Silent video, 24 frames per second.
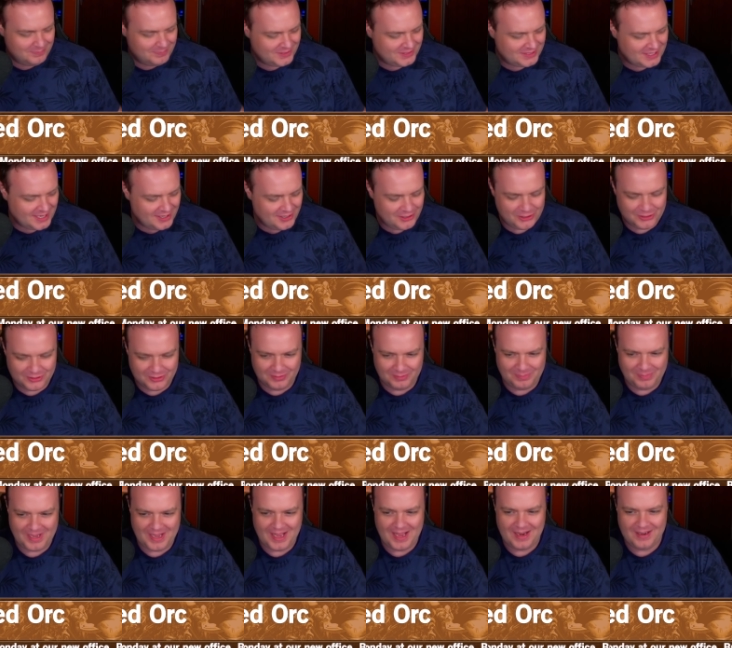potential
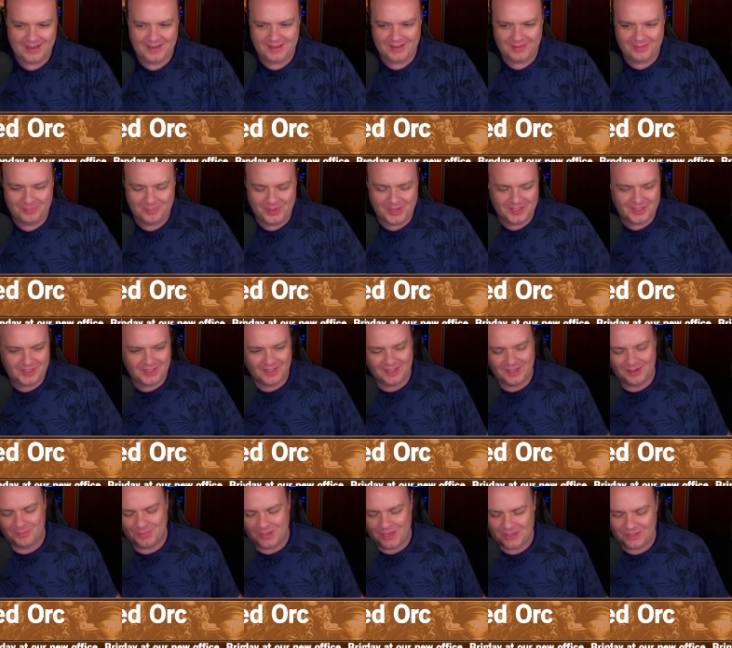partner pissing
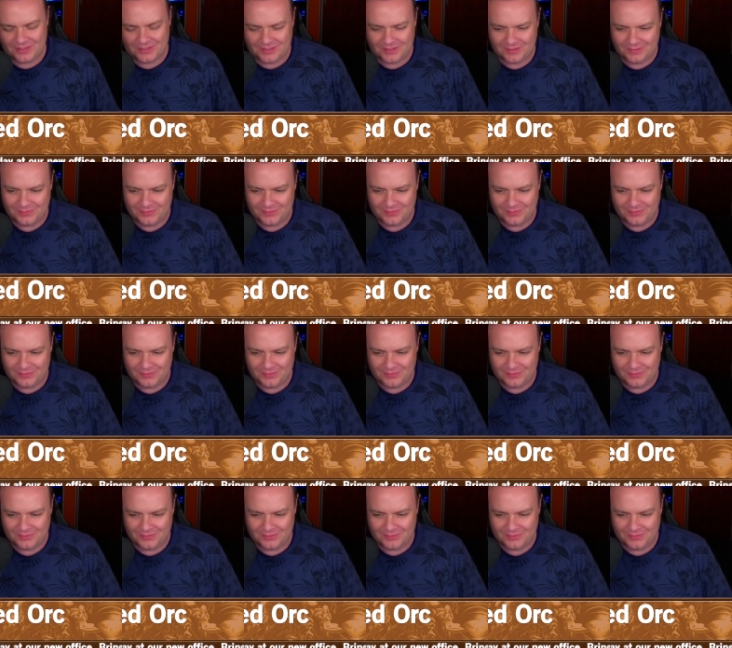in a box on